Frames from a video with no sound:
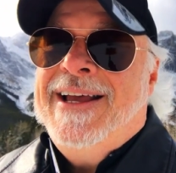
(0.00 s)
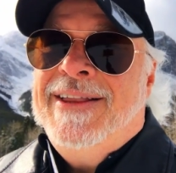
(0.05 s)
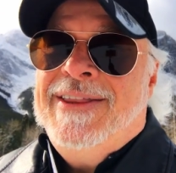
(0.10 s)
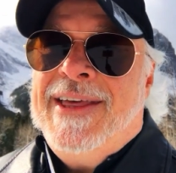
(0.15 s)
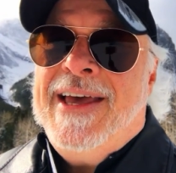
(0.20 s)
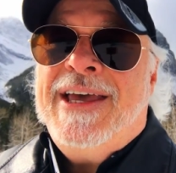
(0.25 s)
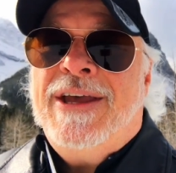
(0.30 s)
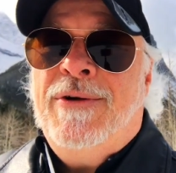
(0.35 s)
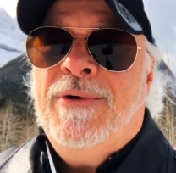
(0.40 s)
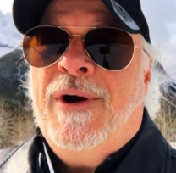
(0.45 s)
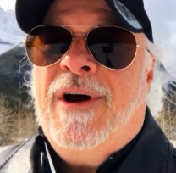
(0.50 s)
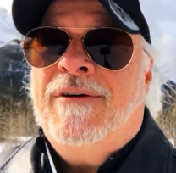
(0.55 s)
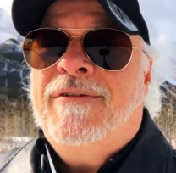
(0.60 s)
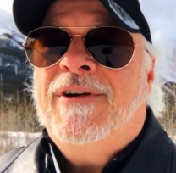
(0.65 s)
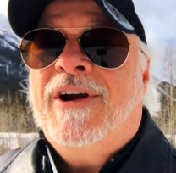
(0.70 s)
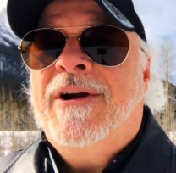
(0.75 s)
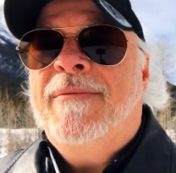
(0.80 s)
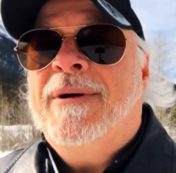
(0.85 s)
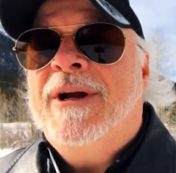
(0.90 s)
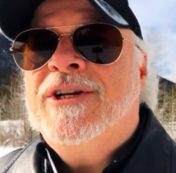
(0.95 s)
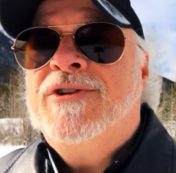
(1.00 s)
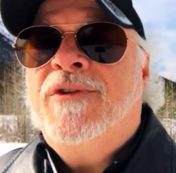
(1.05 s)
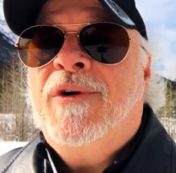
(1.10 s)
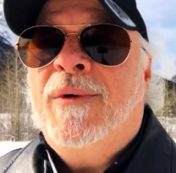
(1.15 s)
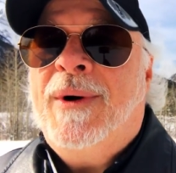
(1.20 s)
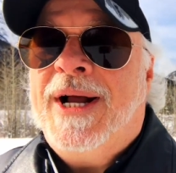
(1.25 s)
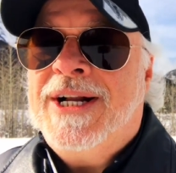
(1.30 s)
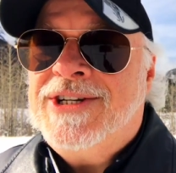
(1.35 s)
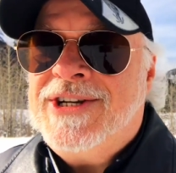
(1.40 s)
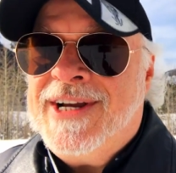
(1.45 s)
Thank you all very much for
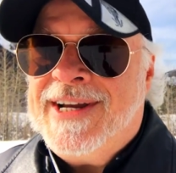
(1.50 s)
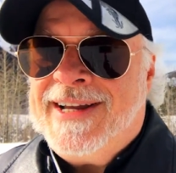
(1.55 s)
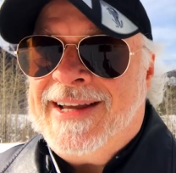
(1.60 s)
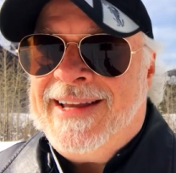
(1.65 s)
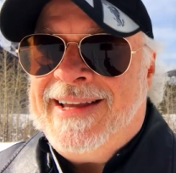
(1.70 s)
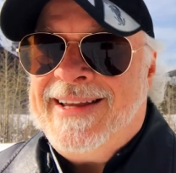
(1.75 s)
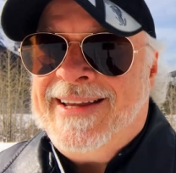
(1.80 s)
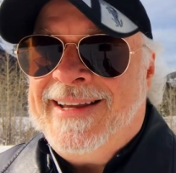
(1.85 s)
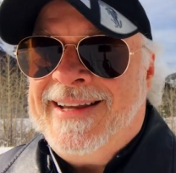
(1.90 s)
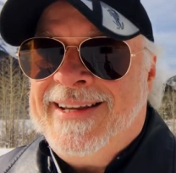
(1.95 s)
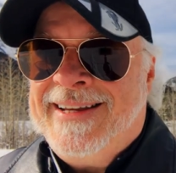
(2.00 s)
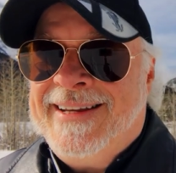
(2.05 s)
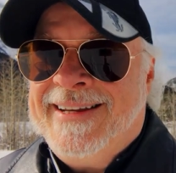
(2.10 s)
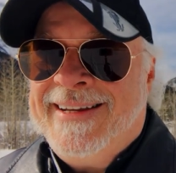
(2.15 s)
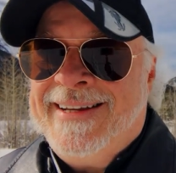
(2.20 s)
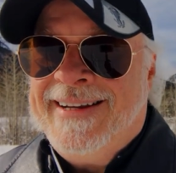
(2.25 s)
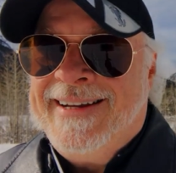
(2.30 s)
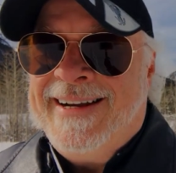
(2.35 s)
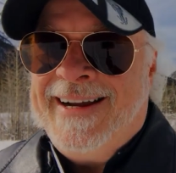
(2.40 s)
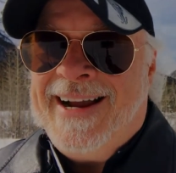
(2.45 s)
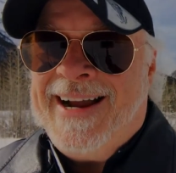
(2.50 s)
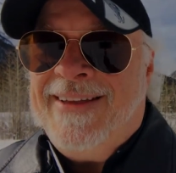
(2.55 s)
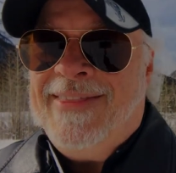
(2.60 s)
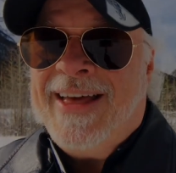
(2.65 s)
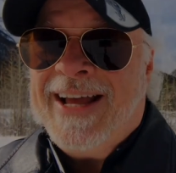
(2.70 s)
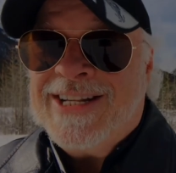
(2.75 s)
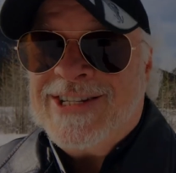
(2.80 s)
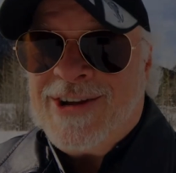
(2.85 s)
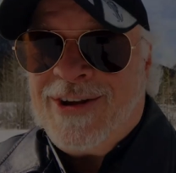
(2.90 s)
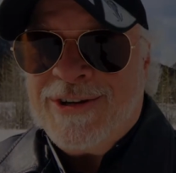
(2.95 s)
watching, and
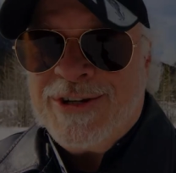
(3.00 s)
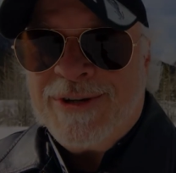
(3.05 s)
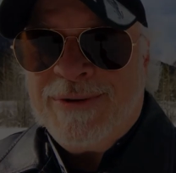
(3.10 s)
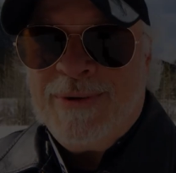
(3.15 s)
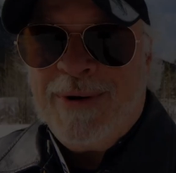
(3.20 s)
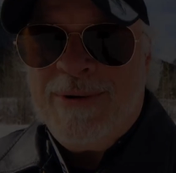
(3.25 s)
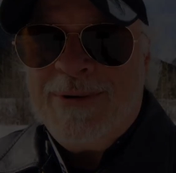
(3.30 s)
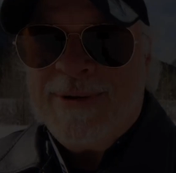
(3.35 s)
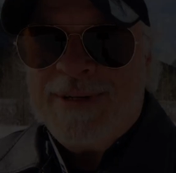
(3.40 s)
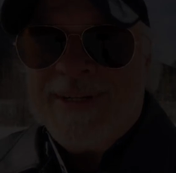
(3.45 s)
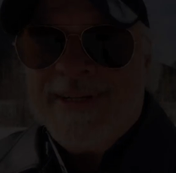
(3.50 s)
that's all she wrote.